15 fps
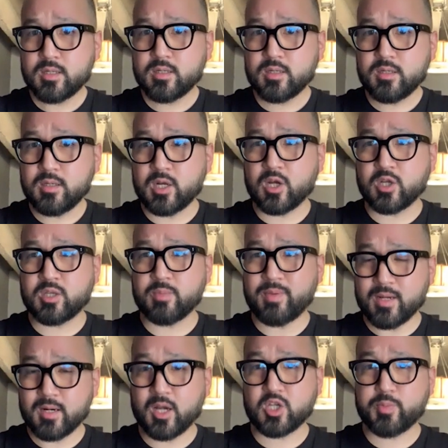You know, to be
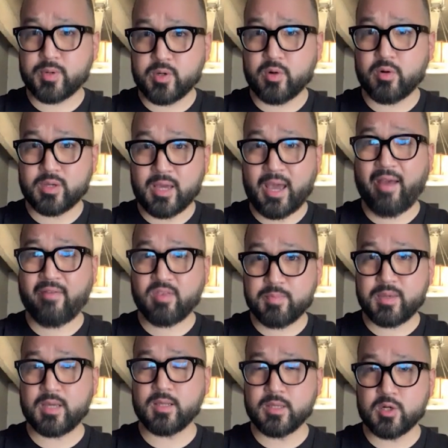an entrepreneur, you have to be
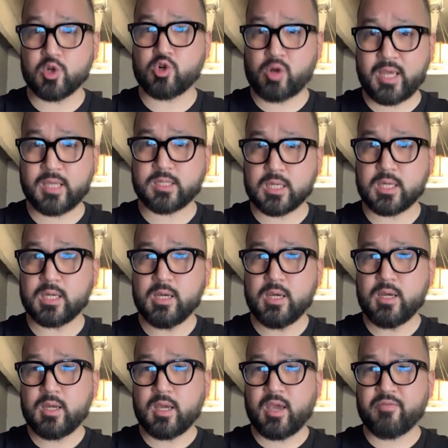a little crazy.
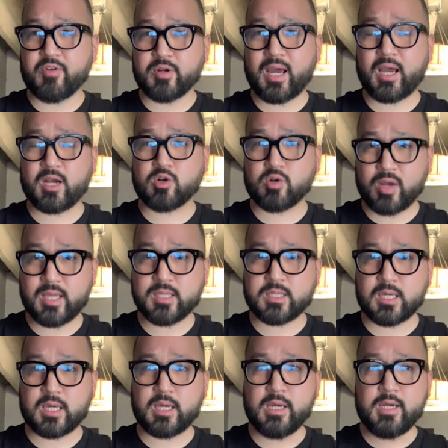If you're not
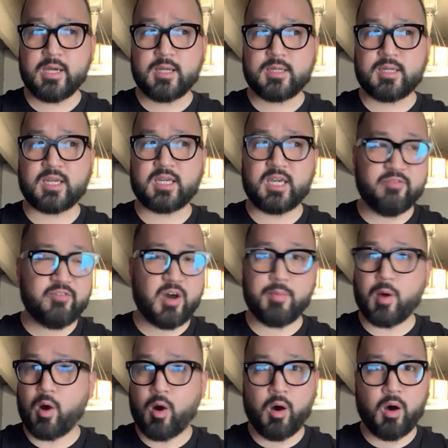crazy, to give up
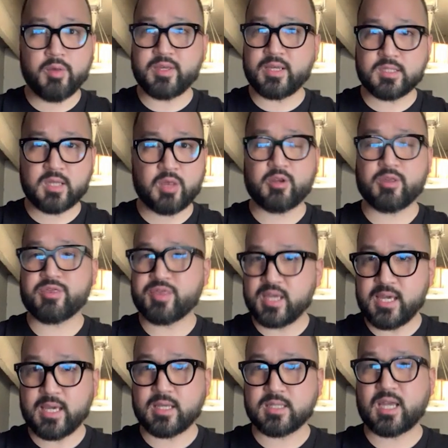all these other
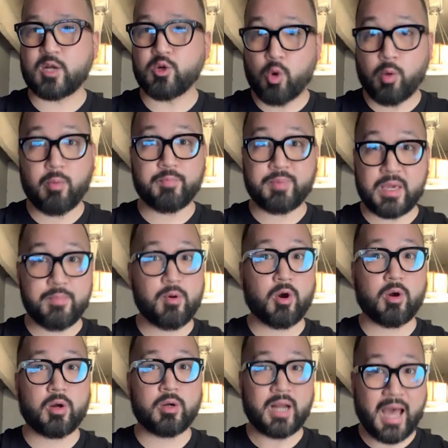things that normal people
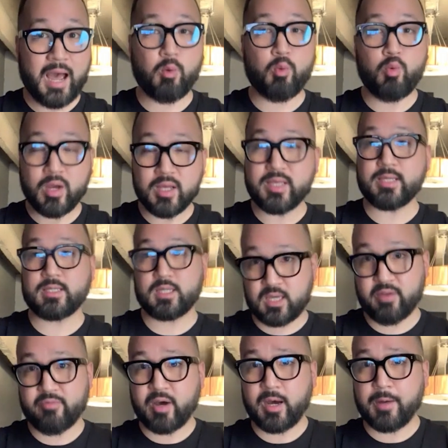are not willing to
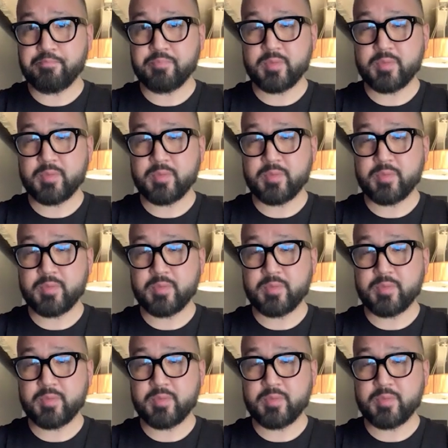give up,